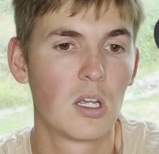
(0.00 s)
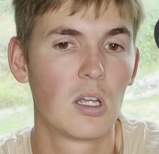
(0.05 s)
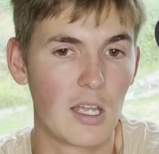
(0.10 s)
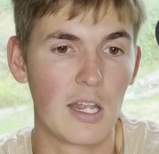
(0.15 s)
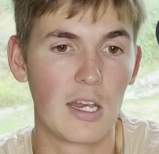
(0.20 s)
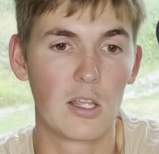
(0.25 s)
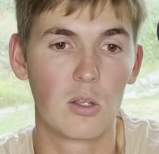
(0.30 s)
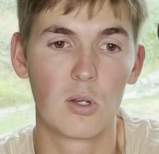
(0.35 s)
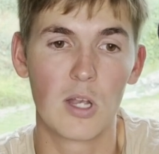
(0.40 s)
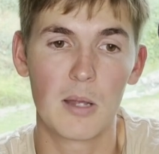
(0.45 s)

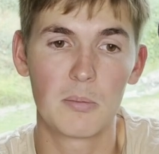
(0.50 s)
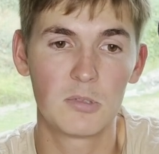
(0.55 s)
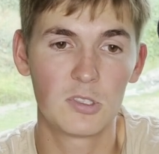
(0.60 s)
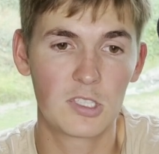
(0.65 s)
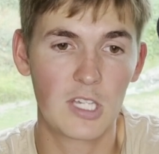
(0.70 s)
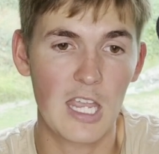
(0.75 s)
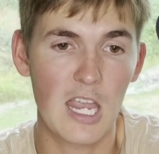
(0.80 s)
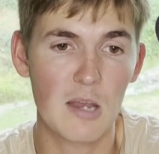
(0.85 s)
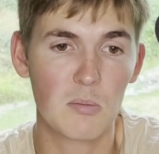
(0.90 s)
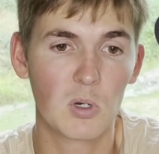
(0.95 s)
and he grabbed his
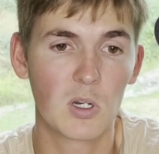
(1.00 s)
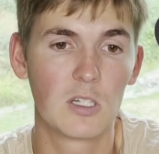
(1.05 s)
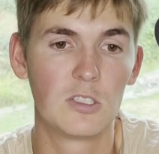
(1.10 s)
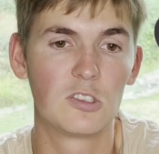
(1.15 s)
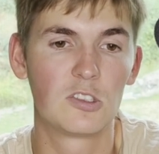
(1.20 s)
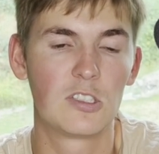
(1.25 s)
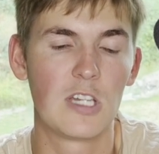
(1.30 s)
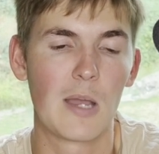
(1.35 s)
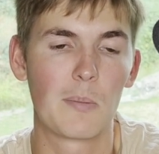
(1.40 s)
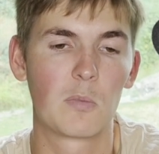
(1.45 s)
camera and
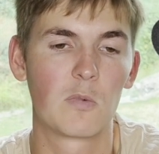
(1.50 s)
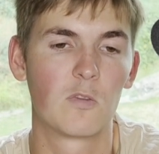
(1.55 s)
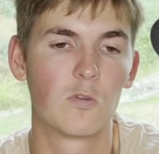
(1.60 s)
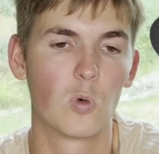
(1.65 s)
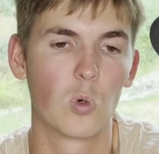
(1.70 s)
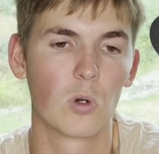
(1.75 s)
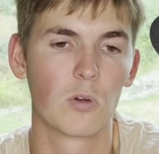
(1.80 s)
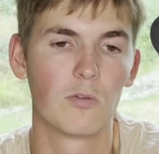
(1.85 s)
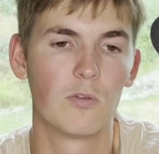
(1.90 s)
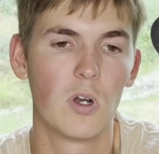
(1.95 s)
snapped
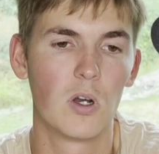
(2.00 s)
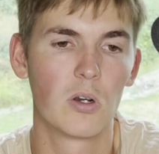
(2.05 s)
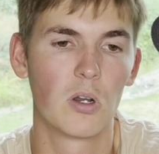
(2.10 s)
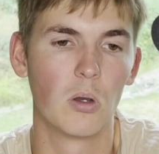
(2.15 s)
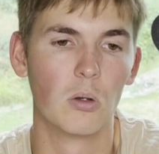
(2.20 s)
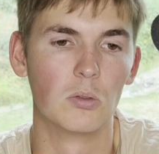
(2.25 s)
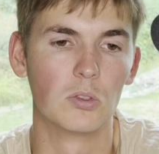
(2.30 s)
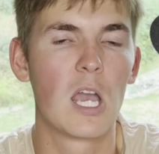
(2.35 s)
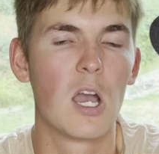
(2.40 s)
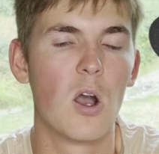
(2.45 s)
four
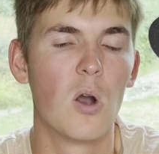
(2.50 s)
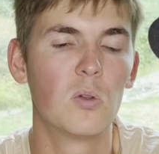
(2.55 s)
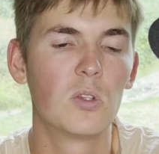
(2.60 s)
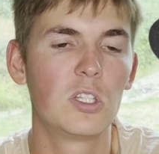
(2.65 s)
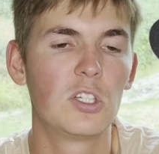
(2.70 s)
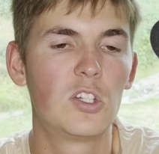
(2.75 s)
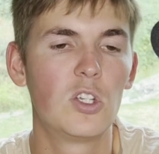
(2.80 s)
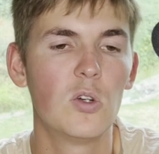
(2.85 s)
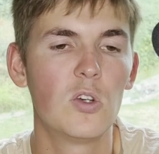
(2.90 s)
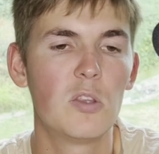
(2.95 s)
photos.
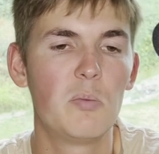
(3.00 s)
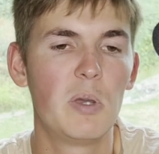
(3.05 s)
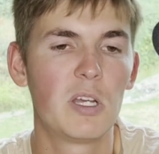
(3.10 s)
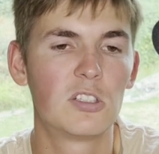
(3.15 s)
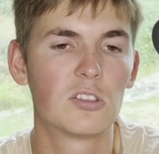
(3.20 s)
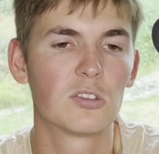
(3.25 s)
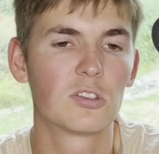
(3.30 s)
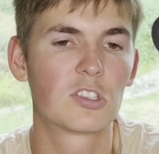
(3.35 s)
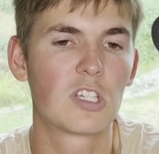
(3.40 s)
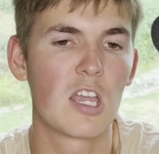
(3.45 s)
Only two of the
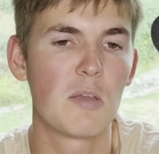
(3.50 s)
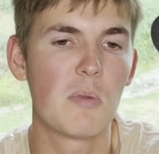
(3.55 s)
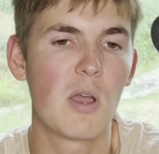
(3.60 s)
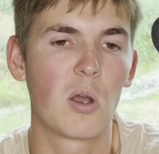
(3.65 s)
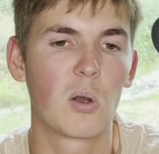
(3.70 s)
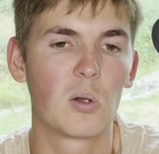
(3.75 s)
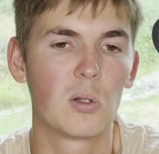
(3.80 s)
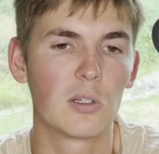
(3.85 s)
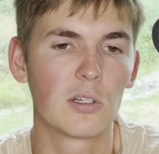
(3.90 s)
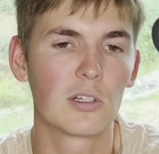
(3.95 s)
pictures came
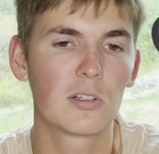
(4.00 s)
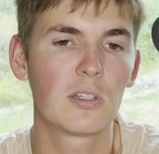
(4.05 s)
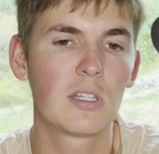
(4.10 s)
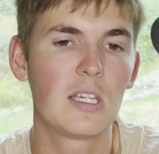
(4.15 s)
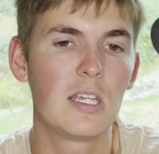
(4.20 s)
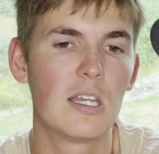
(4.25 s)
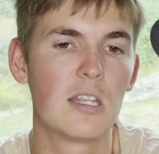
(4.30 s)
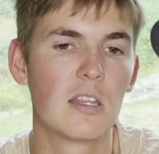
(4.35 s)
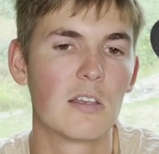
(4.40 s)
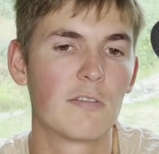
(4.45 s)
out
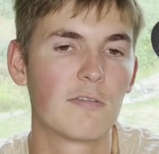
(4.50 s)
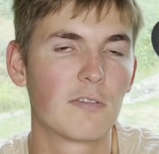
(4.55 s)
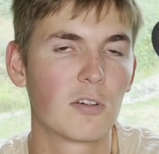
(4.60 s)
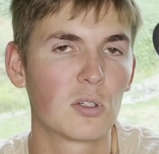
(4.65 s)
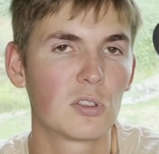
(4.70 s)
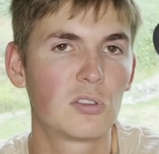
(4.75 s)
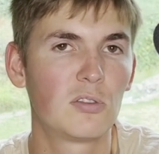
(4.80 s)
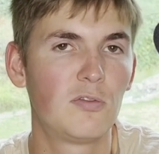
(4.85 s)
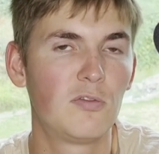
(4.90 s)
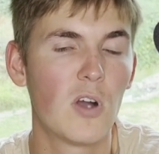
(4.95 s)
clearly, and the
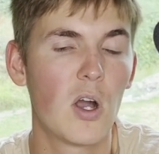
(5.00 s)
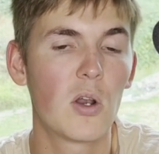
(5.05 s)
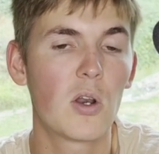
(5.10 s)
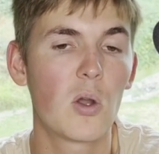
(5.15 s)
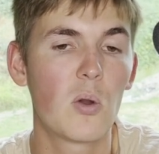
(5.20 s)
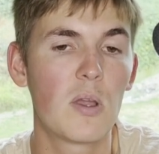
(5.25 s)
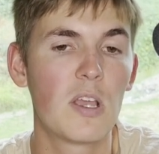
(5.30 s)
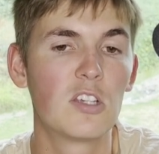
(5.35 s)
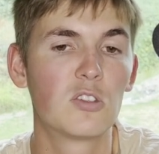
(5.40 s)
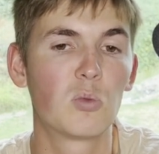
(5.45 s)
first
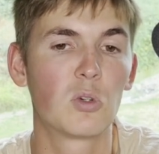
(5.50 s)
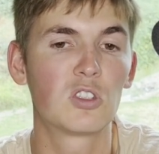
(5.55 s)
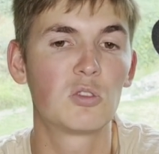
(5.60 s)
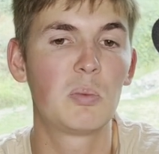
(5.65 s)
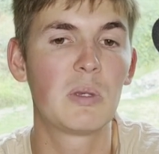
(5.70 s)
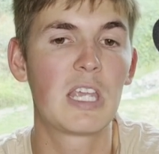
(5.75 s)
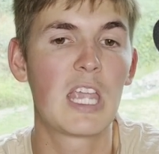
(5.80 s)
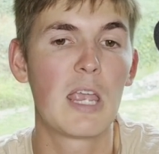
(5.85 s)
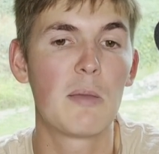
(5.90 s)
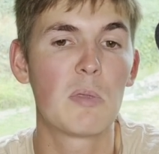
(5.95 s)
photo is what's
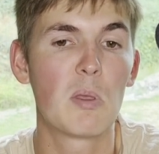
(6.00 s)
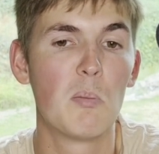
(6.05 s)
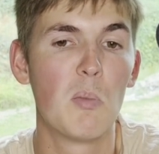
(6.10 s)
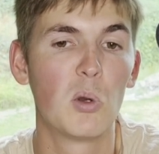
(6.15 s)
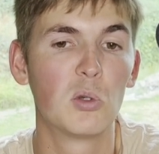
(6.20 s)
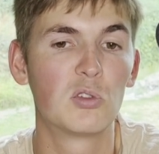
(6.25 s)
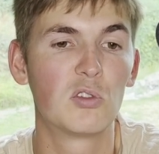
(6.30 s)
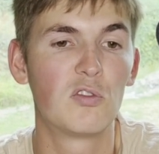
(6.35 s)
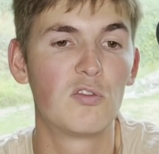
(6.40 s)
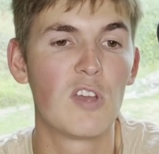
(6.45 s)
became the
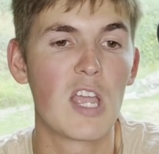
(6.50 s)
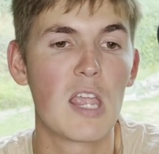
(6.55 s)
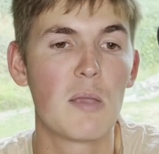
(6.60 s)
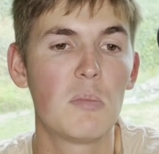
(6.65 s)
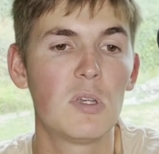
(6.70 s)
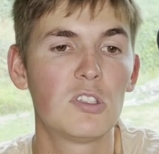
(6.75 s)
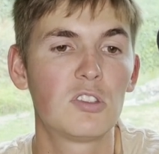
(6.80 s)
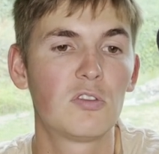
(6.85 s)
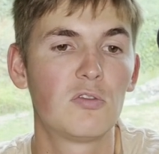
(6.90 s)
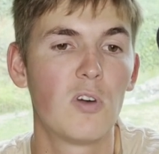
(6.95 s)
most
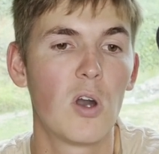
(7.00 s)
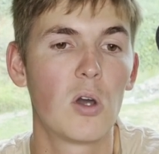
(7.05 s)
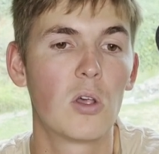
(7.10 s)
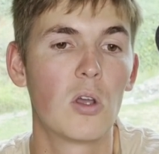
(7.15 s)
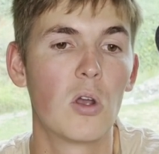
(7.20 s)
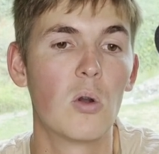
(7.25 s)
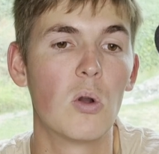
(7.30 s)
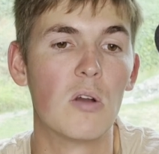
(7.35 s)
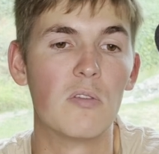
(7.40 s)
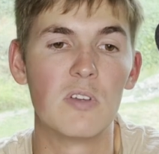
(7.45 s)
famous
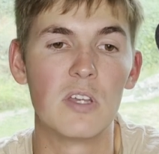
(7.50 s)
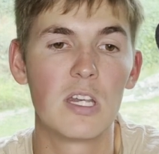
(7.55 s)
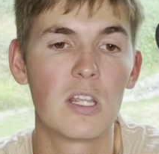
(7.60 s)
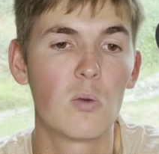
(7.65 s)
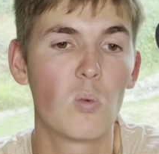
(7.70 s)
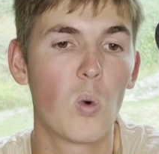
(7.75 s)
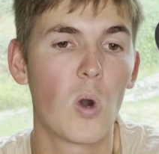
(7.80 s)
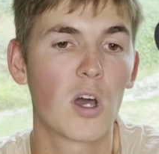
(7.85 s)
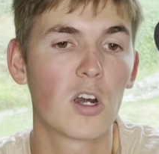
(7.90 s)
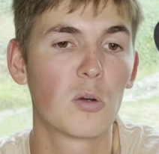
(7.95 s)
photo of any
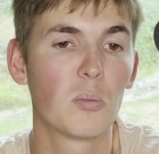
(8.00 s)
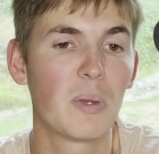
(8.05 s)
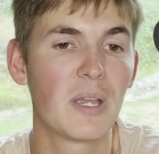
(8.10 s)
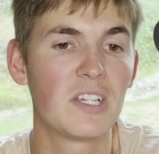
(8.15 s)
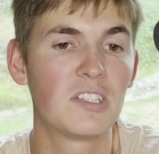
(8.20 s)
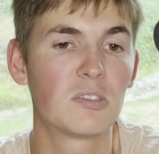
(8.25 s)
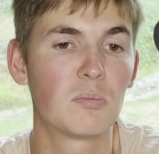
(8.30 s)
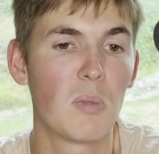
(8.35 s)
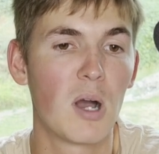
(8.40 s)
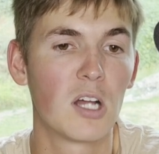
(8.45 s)
water
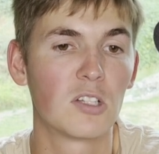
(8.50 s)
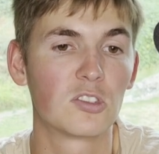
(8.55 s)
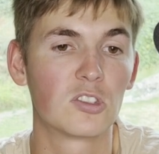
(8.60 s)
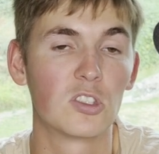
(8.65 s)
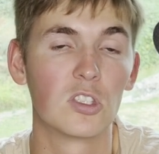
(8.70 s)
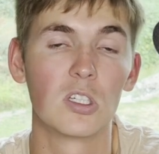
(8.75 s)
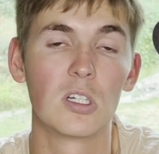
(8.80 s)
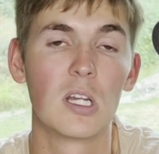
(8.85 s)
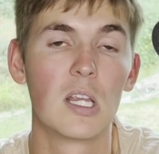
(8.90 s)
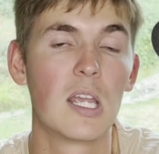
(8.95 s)
based
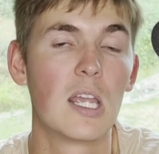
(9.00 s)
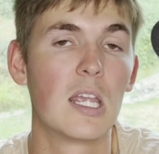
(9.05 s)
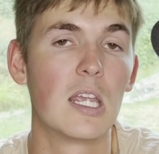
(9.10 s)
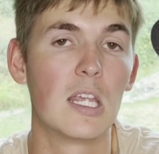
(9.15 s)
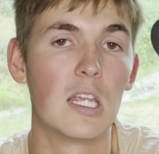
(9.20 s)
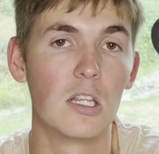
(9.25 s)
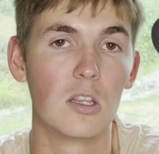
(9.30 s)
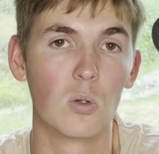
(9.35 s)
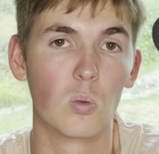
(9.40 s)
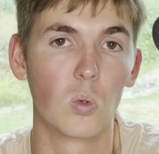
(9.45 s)
monster
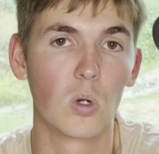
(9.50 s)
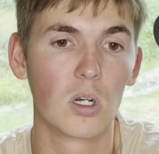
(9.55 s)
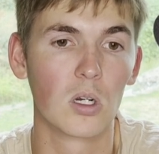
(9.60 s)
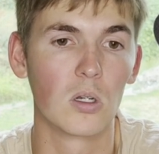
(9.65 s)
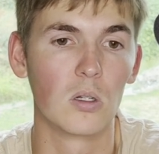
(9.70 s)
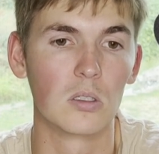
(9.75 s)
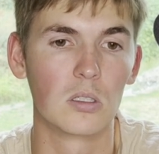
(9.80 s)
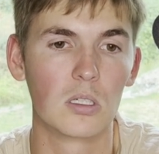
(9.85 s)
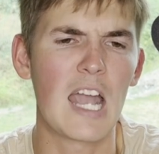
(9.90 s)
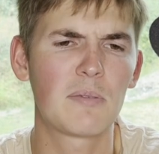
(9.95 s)
in the world.